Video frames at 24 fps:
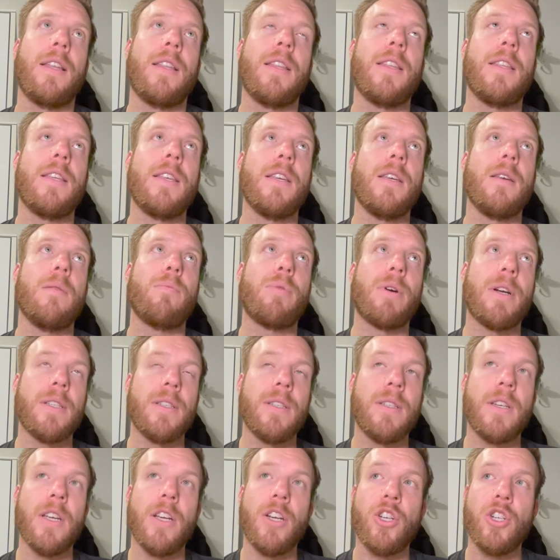The
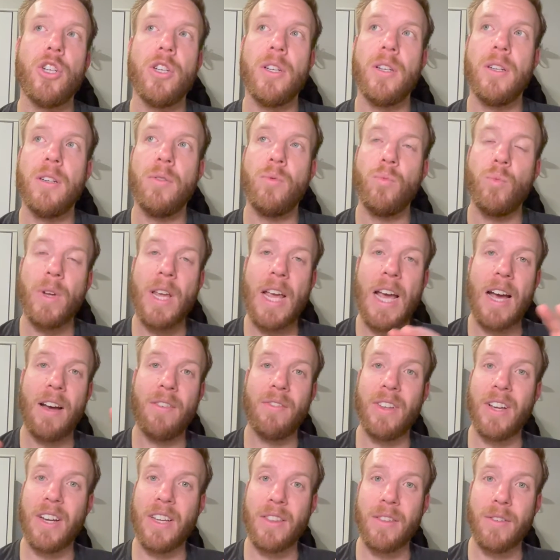presentation, we have
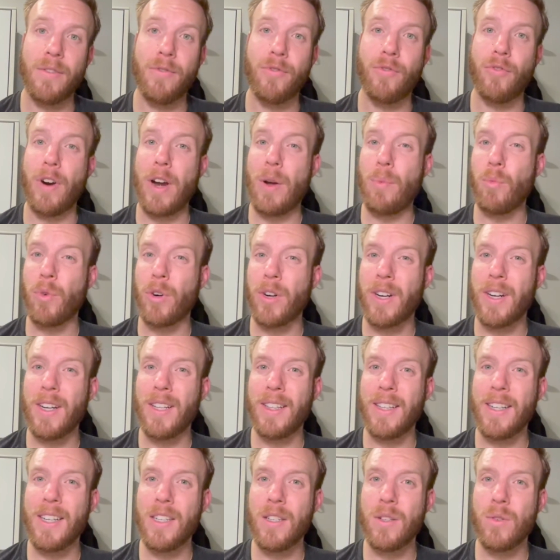like the framework at
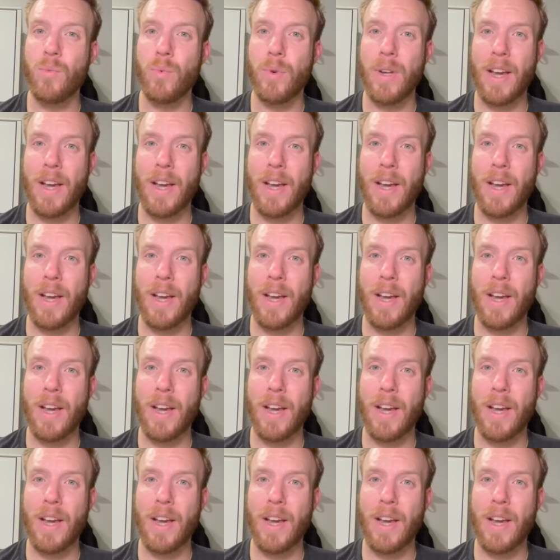least,